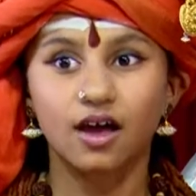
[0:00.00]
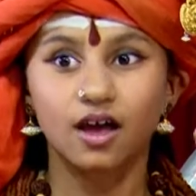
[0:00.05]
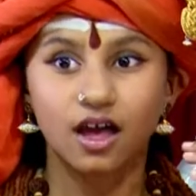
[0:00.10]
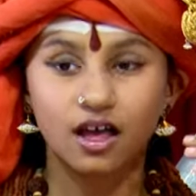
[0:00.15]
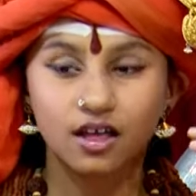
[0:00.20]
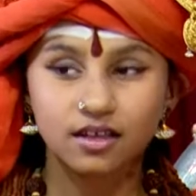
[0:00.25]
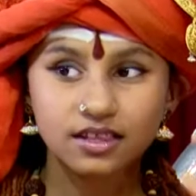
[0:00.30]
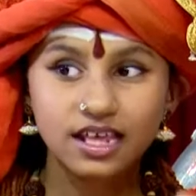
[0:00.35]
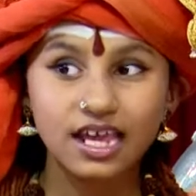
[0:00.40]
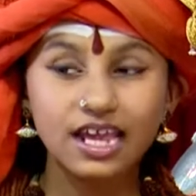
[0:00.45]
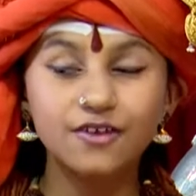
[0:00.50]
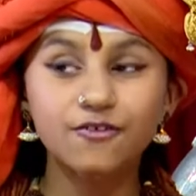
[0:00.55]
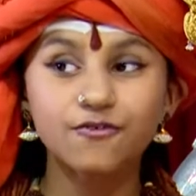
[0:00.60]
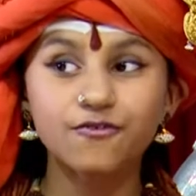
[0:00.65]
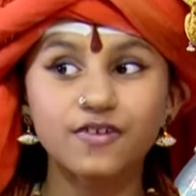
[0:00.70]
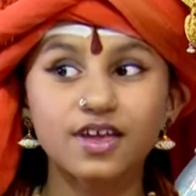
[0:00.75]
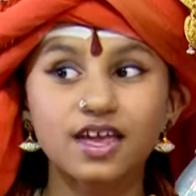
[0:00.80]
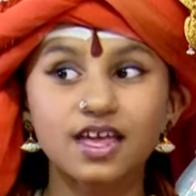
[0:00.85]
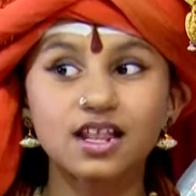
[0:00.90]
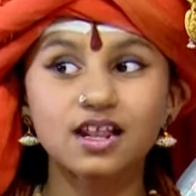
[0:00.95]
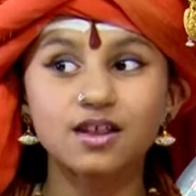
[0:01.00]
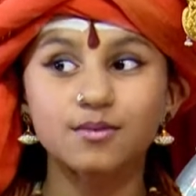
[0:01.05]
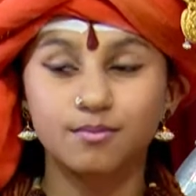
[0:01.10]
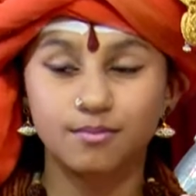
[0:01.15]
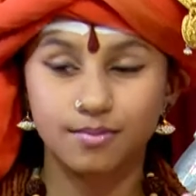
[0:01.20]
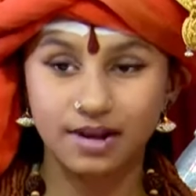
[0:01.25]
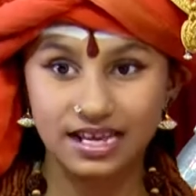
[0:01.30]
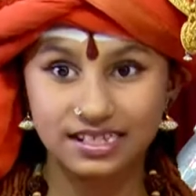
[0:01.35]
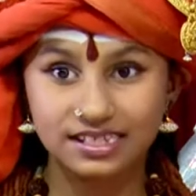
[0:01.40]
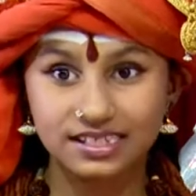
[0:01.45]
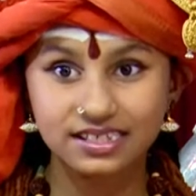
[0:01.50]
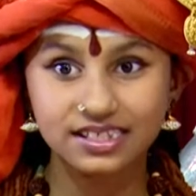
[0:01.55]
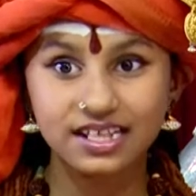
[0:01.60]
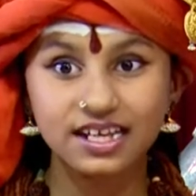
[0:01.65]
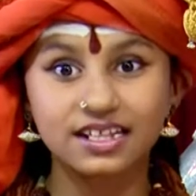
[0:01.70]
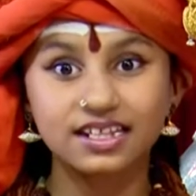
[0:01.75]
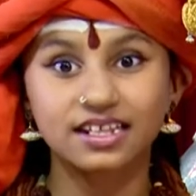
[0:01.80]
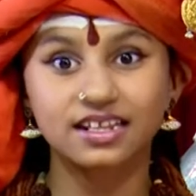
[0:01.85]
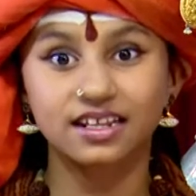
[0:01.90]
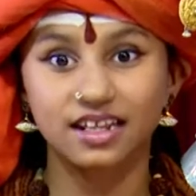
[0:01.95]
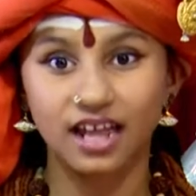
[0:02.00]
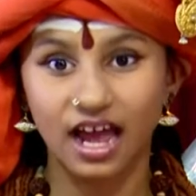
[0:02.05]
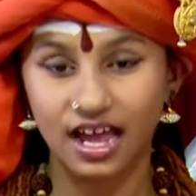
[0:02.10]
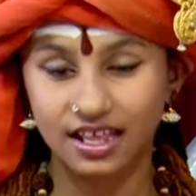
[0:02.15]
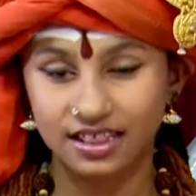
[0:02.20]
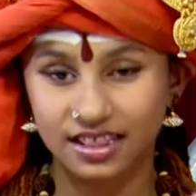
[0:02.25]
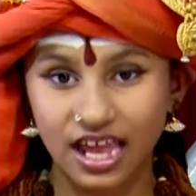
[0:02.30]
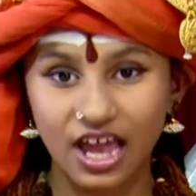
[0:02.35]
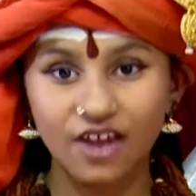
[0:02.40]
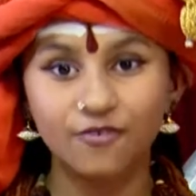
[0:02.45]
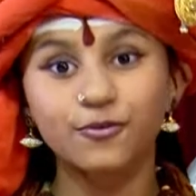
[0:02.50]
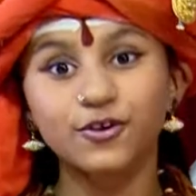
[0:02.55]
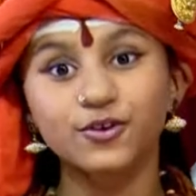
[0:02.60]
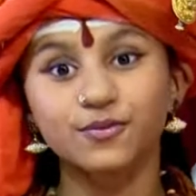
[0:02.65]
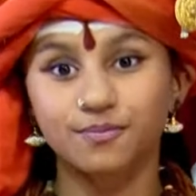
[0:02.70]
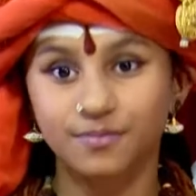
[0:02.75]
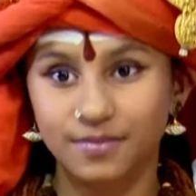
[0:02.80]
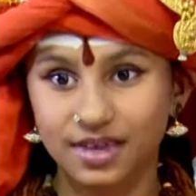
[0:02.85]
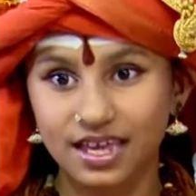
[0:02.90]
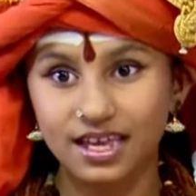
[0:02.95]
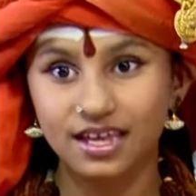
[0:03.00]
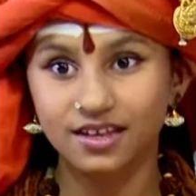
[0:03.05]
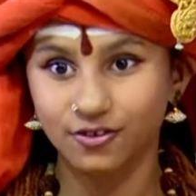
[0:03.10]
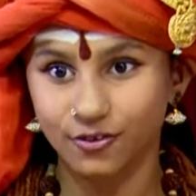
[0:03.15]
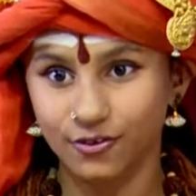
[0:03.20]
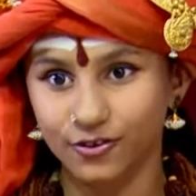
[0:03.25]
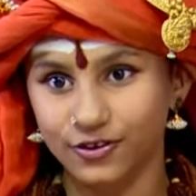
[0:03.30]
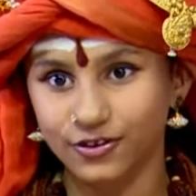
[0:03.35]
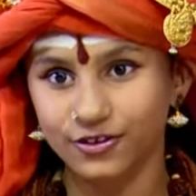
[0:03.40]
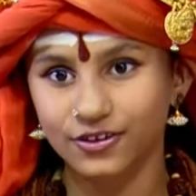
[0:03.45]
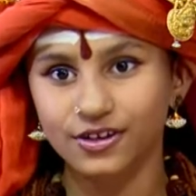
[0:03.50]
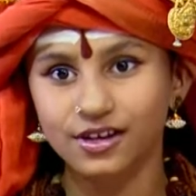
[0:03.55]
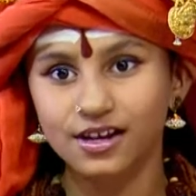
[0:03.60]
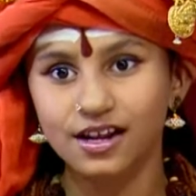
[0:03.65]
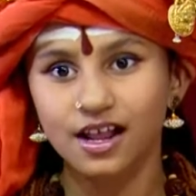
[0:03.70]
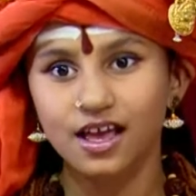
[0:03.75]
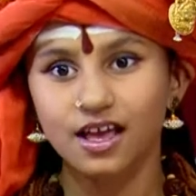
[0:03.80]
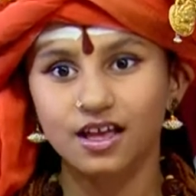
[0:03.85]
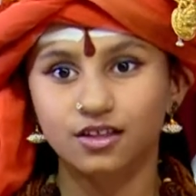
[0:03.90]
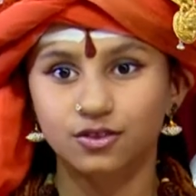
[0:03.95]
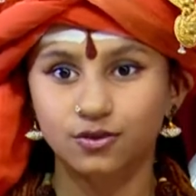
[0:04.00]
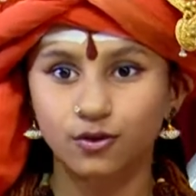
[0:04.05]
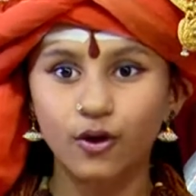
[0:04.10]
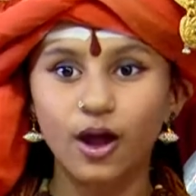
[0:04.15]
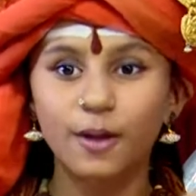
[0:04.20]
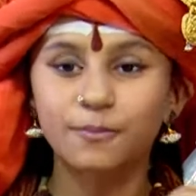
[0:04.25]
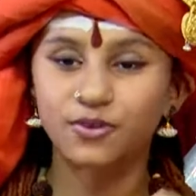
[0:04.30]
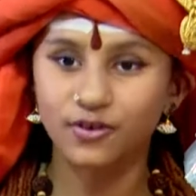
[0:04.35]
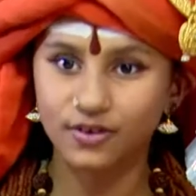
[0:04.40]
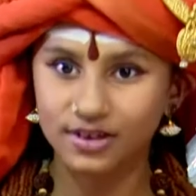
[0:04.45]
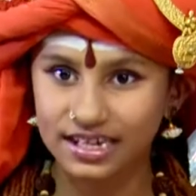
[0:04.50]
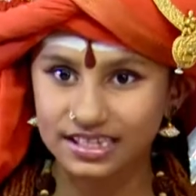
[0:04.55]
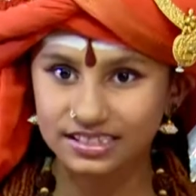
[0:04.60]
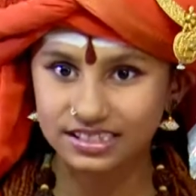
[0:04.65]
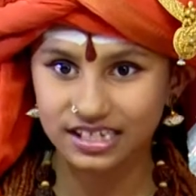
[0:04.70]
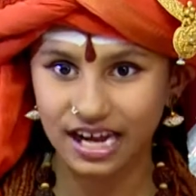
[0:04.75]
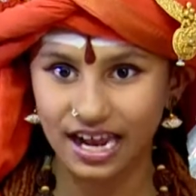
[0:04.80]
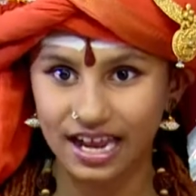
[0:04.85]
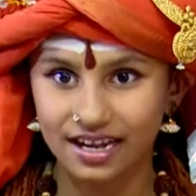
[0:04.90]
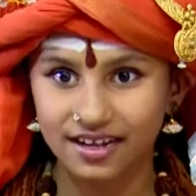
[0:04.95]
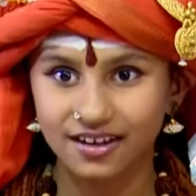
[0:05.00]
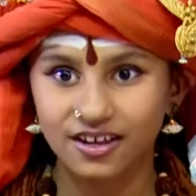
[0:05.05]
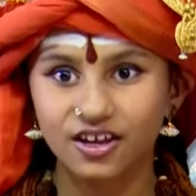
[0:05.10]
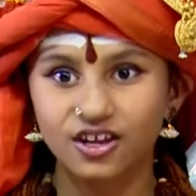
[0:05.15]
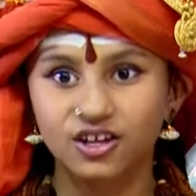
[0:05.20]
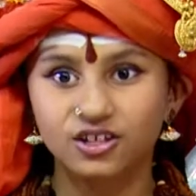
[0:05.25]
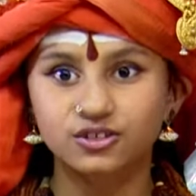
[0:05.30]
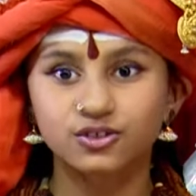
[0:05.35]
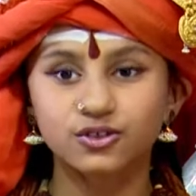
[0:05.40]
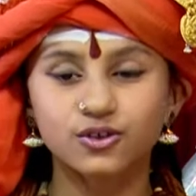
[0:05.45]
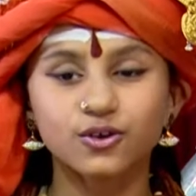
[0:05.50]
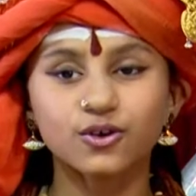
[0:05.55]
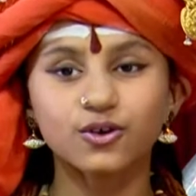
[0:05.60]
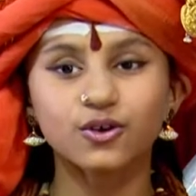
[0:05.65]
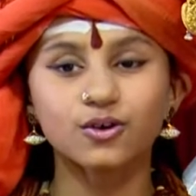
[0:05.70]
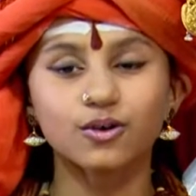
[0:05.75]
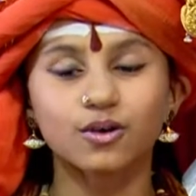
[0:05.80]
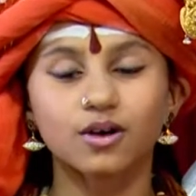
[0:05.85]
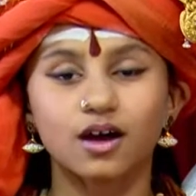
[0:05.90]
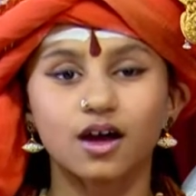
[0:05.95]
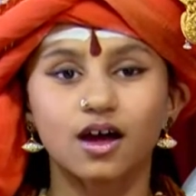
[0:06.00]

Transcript: they feel blessed that they have put me in Gurukul, though I'm the only child, though